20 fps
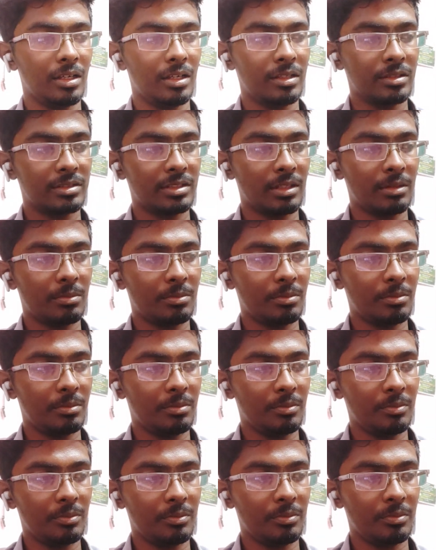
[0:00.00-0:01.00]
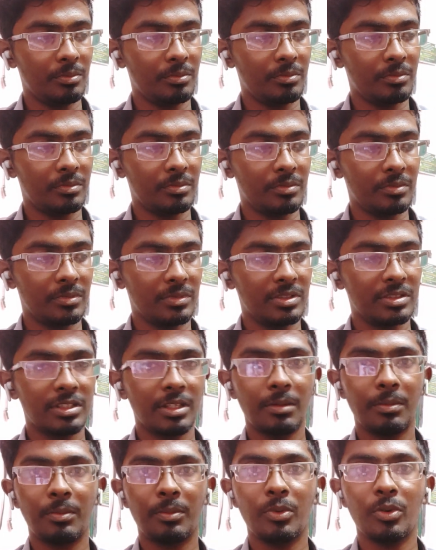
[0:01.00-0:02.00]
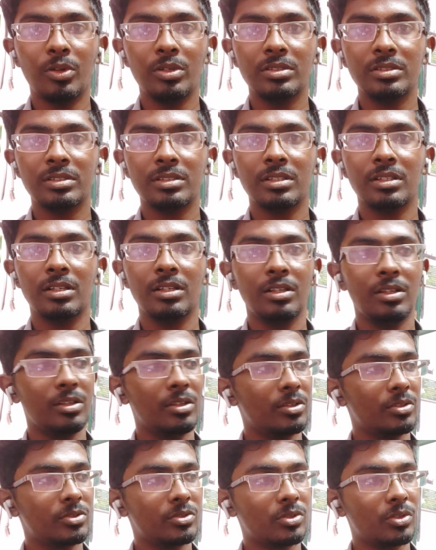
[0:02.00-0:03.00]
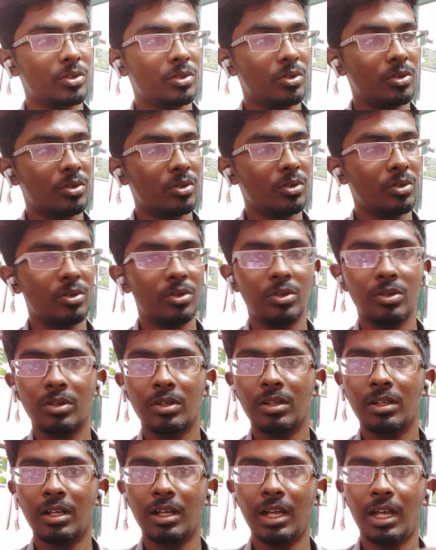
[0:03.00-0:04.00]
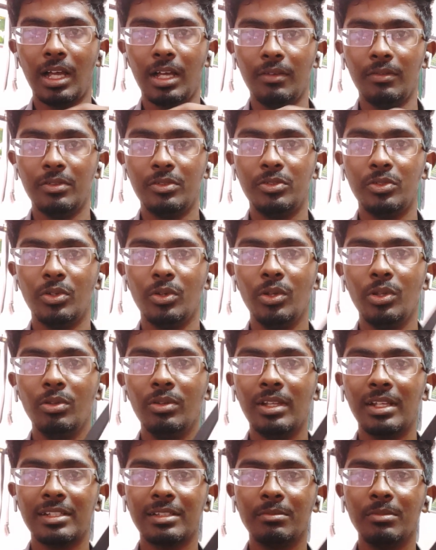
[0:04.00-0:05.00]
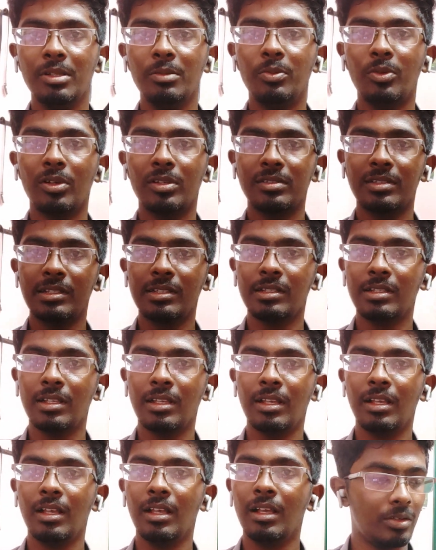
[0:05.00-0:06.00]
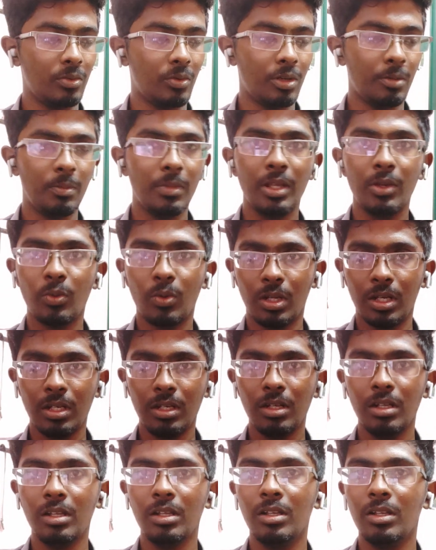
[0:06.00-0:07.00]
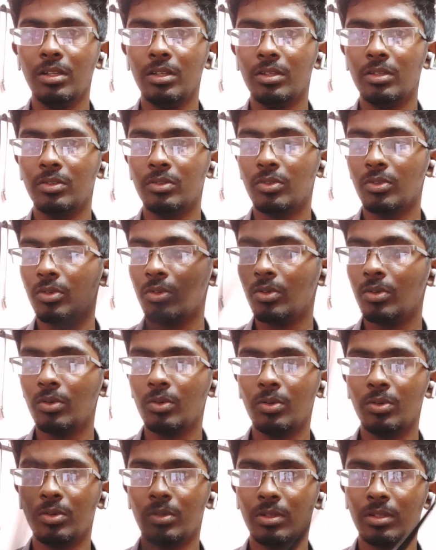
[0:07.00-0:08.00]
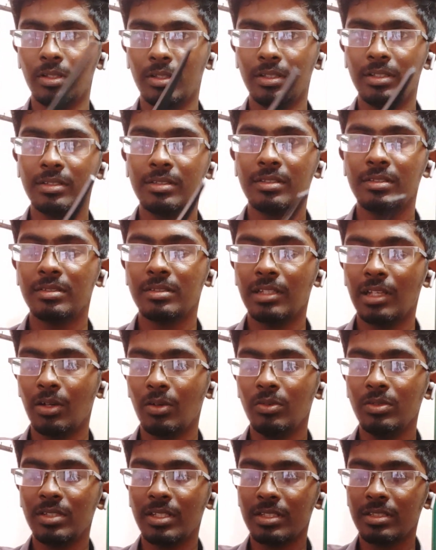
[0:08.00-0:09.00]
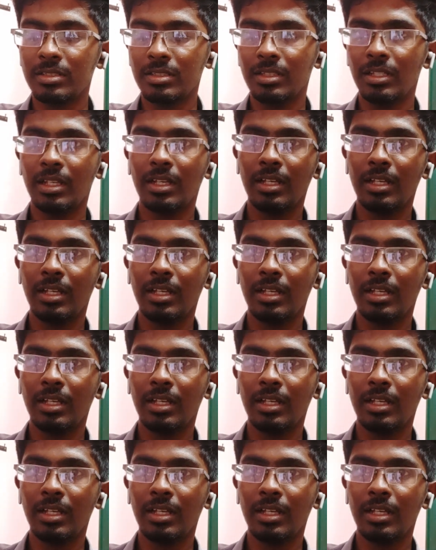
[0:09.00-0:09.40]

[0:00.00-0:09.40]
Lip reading: some supports. So I will show you the assembly process one by one. So this is now just